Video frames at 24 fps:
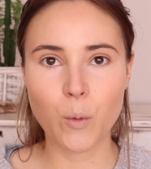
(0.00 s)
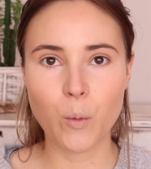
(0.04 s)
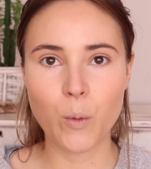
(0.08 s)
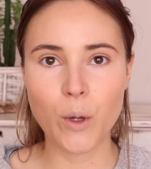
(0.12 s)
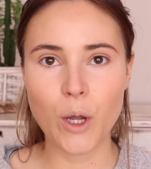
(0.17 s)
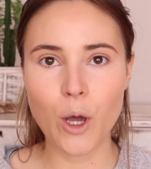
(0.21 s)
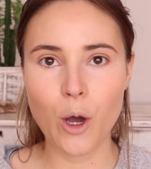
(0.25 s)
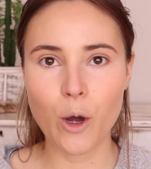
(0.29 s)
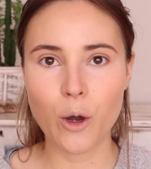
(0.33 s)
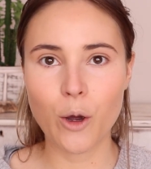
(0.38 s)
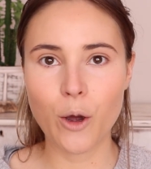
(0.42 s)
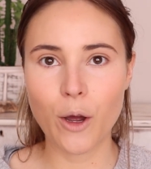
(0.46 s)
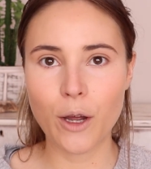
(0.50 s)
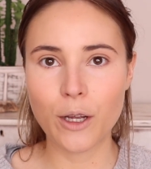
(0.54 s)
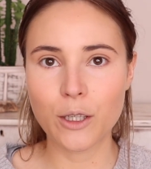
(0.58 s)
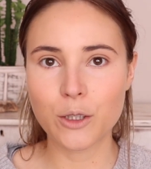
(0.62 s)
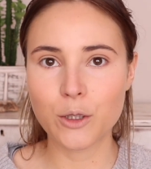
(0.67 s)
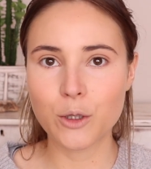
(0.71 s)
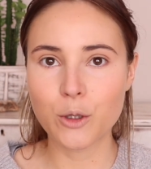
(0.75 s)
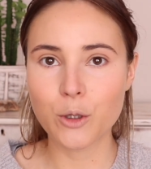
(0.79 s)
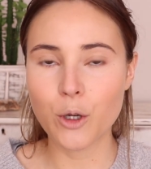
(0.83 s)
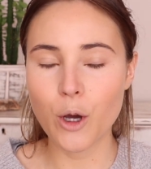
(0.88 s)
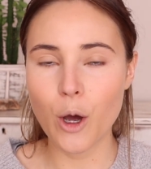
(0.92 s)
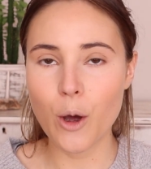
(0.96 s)
we are going
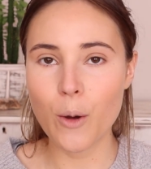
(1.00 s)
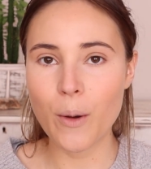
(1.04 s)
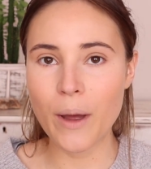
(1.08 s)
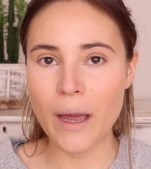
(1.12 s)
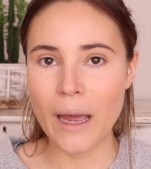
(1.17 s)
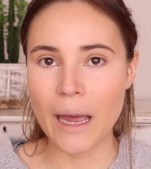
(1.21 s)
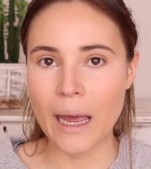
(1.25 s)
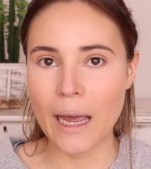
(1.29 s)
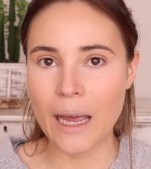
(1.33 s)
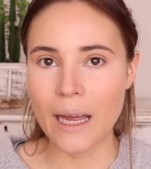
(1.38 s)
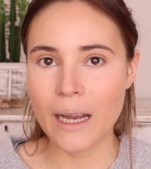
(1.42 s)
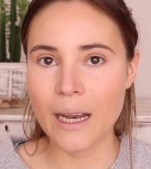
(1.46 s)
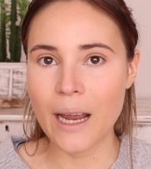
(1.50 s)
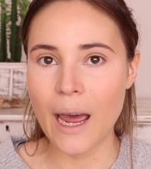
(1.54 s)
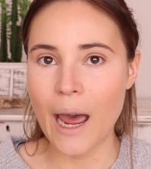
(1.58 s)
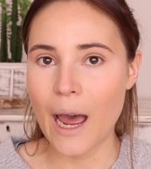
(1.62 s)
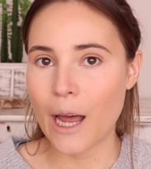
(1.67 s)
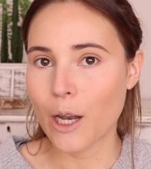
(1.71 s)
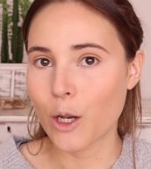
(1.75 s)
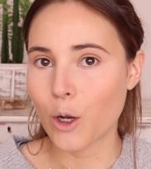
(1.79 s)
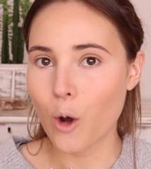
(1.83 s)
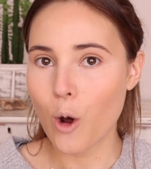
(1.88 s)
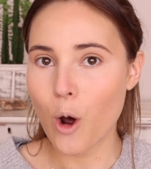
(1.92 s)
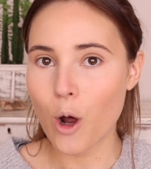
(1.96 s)
to go ahead
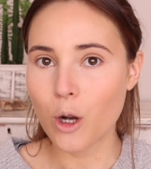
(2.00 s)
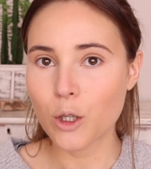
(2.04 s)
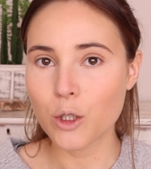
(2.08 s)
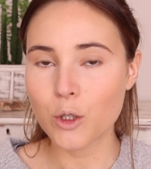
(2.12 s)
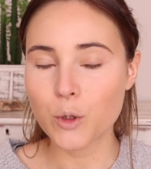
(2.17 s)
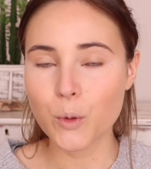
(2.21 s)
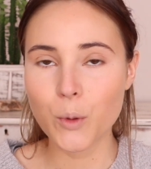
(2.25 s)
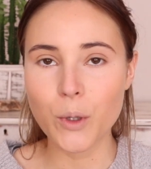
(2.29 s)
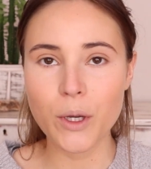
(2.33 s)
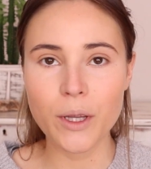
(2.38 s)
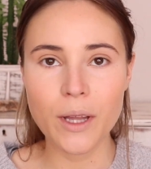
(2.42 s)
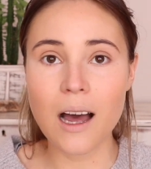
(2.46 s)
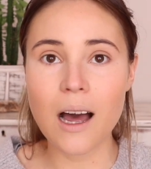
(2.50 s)
and contour the